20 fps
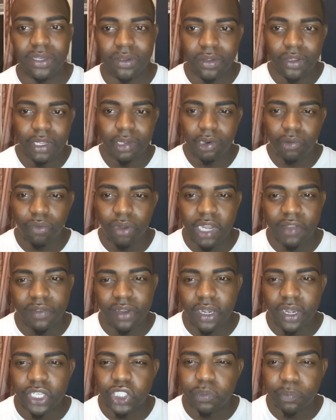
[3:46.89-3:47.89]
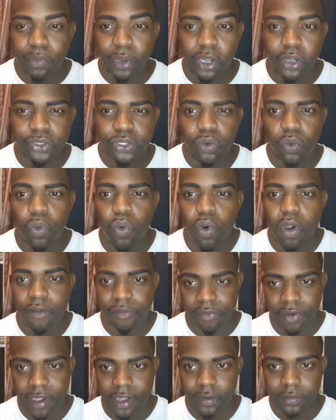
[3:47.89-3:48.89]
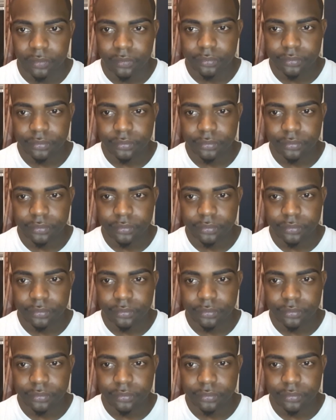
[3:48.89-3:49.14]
you. We're living in a spiritual warfare.